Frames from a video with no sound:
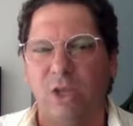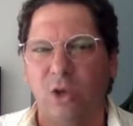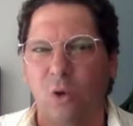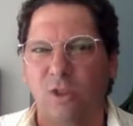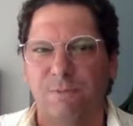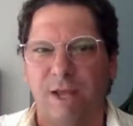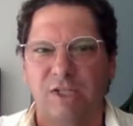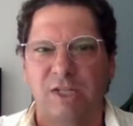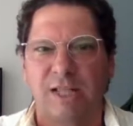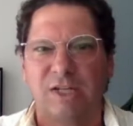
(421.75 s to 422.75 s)
gold space
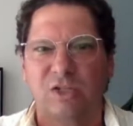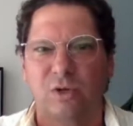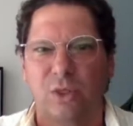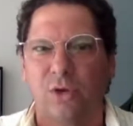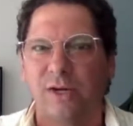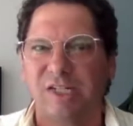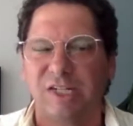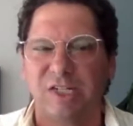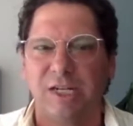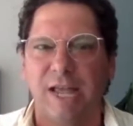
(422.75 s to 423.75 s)
in the last sort of 30,
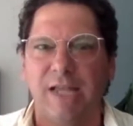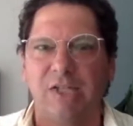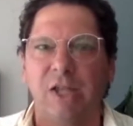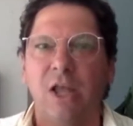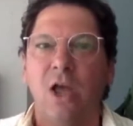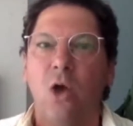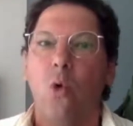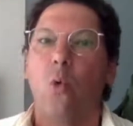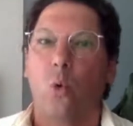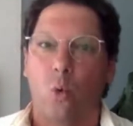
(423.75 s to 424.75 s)
60 days.
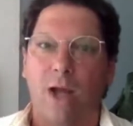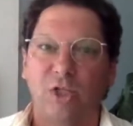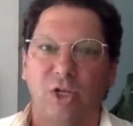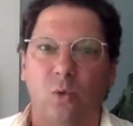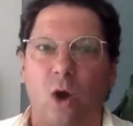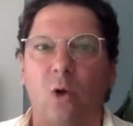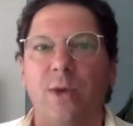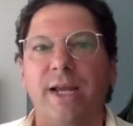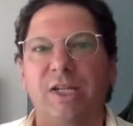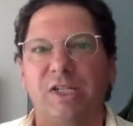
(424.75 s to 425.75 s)
Question, are
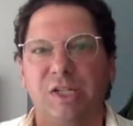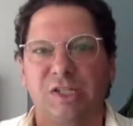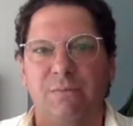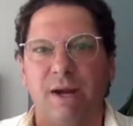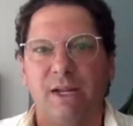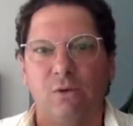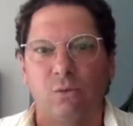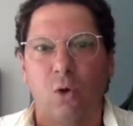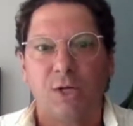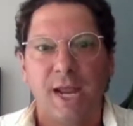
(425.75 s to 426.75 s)
we going to see some money
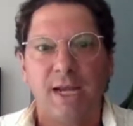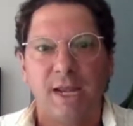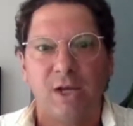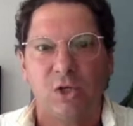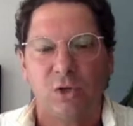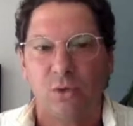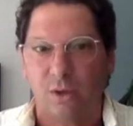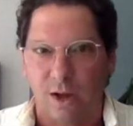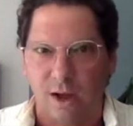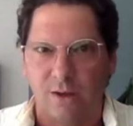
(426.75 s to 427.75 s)
rotate into
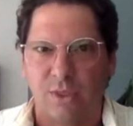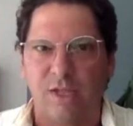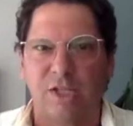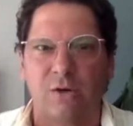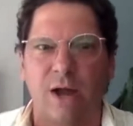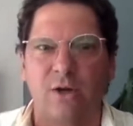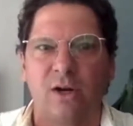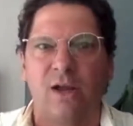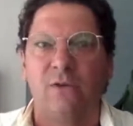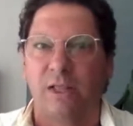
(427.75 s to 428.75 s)
things that are
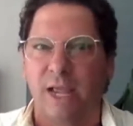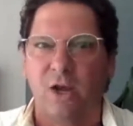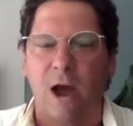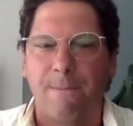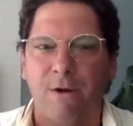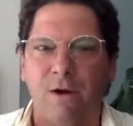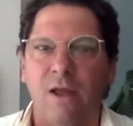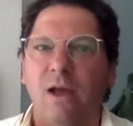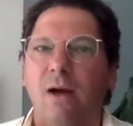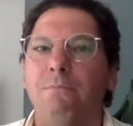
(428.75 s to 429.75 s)
underloved, like copper?
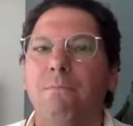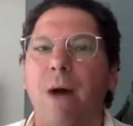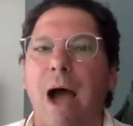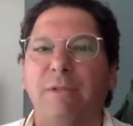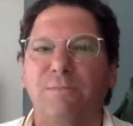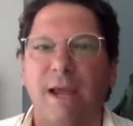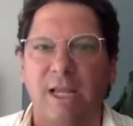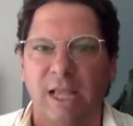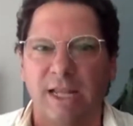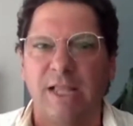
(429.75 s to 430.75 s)
I'm
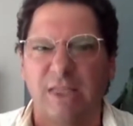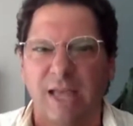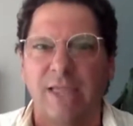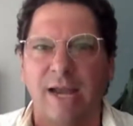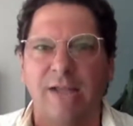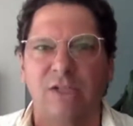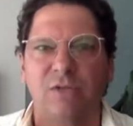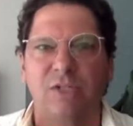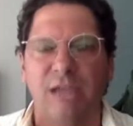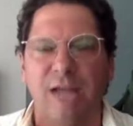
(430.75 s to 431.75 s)
speculating that answer
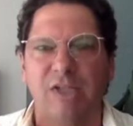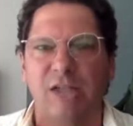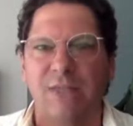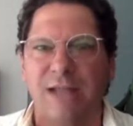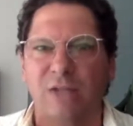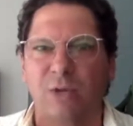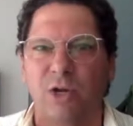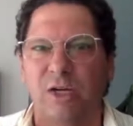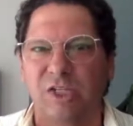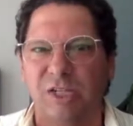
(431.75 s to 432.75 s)
is yes. And that's where you're
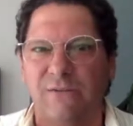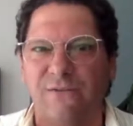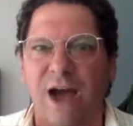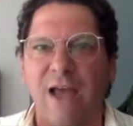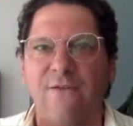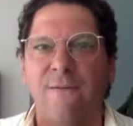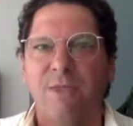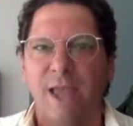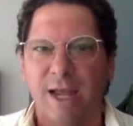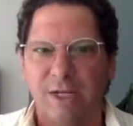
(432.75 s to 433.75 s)
going to see 5
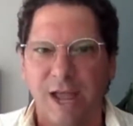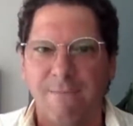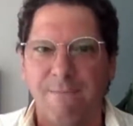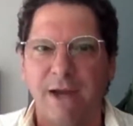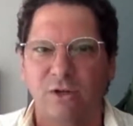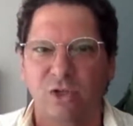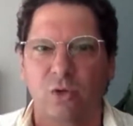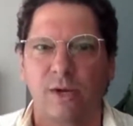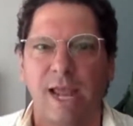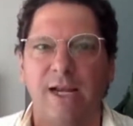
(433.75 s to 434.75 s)
and 10 baggers
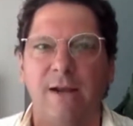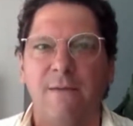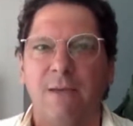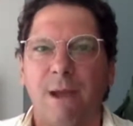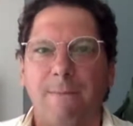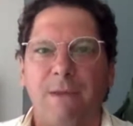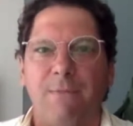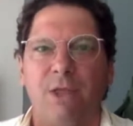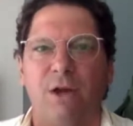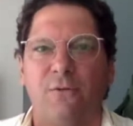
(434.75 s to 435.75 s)
created by
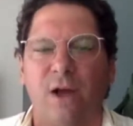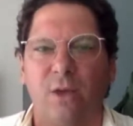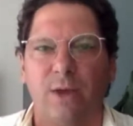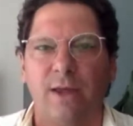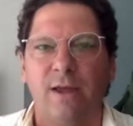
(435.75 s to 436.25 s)
people that are following